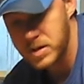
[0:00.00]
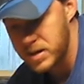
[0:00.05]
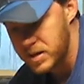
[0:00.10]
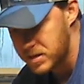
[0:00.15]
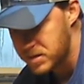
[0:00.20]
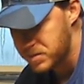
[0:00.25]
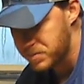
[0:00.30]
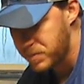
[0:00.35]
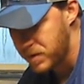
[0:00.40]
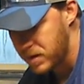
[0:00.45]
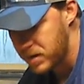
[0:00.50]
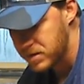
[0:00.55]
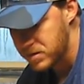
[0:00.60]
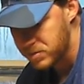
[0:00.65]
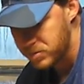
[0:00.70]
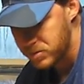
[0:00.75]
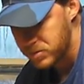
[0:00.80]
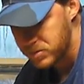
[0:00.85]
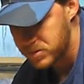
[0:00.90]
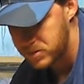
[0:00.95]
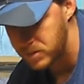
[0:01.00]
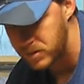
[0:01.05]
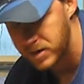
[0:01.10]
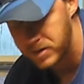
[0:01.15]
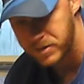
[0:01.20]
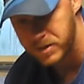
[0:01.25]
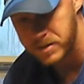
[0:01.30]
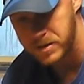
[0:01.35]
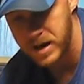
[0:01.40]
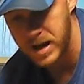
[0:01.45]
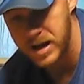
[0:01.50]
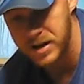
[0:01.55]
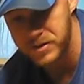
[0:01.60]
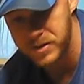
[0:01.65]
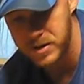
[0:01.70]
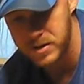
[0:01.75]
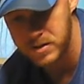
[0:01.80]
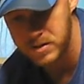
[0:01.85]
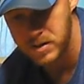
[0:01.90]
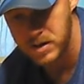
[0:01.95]
but it's possible, so I'd rather have
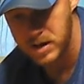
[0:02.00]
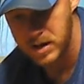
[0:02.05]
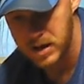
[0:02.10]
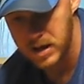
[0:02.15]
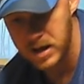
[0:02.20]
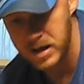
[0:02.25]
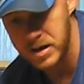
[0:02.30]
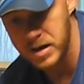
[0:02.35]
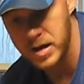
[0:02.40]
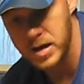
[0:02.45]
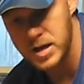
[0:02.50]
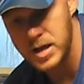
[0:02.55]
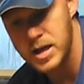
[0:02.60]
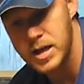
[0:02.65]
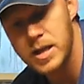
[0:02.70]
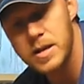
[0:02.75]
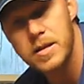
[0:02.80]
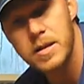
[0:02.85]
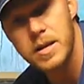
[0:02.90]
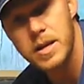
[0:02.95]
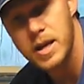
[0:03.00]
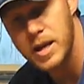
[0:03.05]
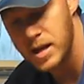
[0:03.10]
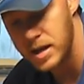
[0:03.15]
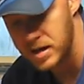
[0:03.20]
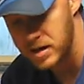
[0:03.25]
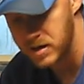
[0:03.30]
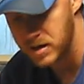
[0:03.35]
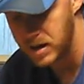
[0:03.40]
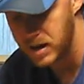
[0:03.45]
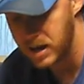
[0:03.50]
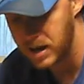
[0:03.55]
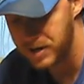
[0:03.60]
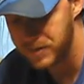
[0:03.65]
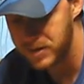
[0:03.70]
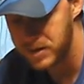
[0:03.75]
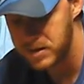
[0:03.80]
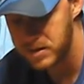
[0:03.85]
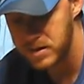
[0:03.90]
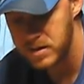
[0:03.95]
it and not need it than need it and not have
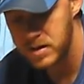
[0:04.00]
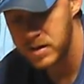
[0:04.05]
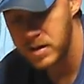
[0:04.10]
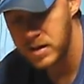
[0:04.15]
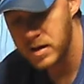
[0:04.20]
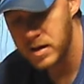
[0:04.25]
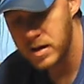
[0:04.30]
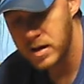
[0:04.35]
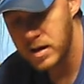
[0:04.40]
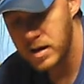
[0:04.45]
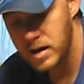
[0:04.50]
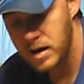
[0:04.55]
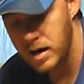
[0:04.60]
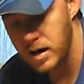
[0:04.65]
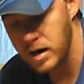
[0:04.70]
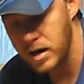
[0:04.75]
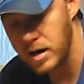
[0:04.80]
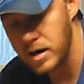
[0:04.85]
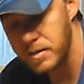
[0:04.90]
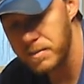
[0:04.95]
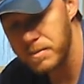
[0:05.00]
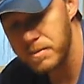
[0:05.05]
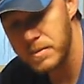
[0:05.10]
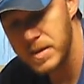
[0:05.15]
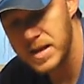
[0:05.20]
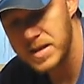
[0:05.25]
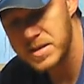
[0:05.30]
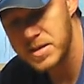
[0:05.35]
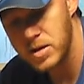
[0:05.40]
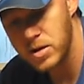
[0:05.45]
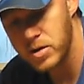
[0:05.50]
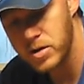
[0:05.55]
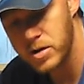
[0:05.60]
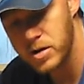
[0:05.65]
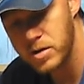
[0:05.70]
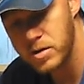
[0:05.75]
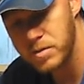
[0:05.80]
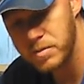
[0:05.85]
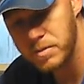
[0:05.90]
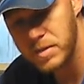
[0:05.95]
it. My
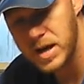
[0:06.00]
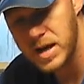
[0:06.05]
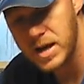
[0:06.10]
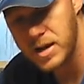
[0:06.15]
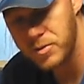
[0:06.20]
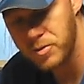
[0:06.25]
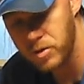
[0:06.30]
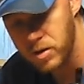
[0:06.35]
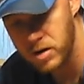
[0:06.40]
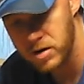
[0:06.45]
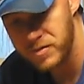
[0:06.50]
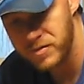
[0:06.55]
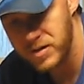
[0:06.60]
Sawyer Mini water